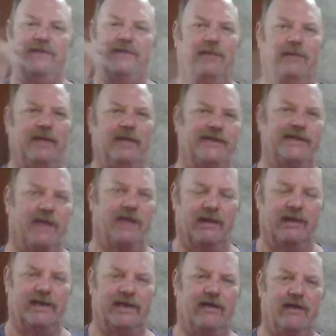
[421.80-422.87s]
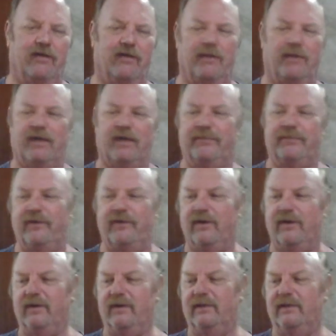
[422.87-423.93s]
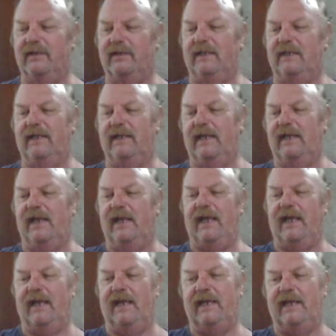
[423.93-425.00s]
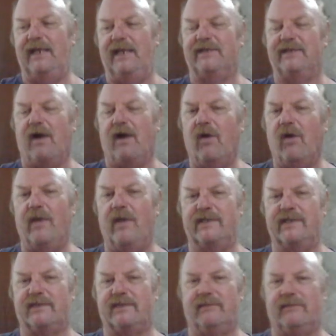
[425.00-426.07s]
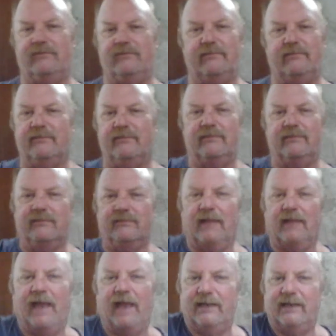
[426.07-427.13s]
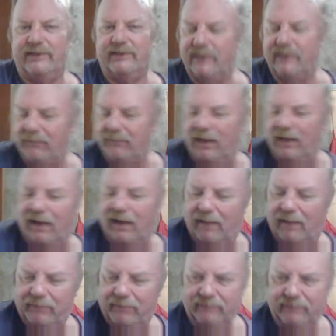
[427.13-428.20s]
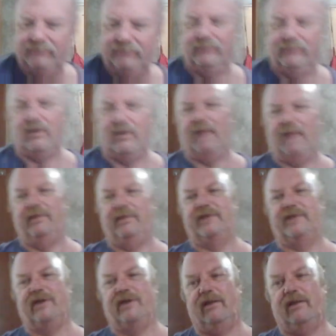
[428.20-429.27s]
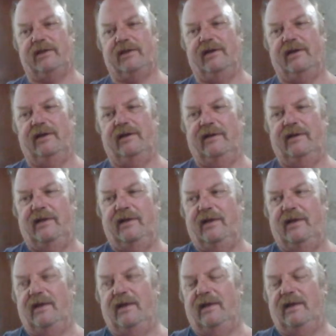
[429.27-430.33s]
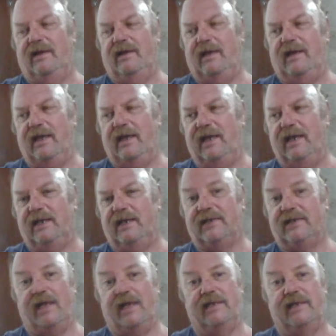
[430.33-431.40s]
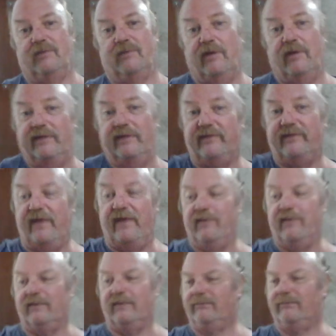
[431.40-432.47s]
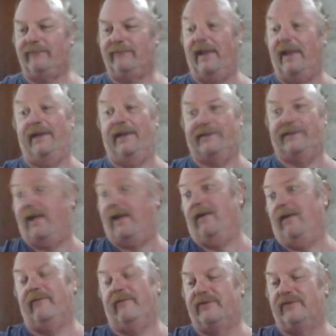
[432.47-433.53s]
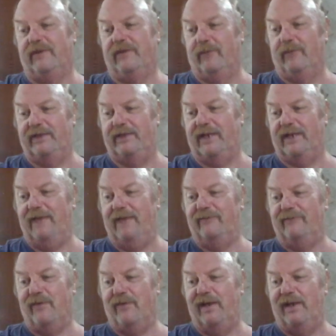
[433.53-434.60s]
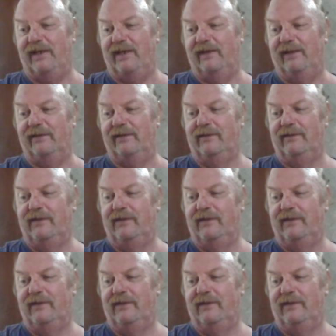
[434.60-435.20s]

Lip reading: I'll play solitaire on my computer, and he is always like to sit in my lap while I play solitaire. And it's like one of his favorite things now for some reason. I have no idea.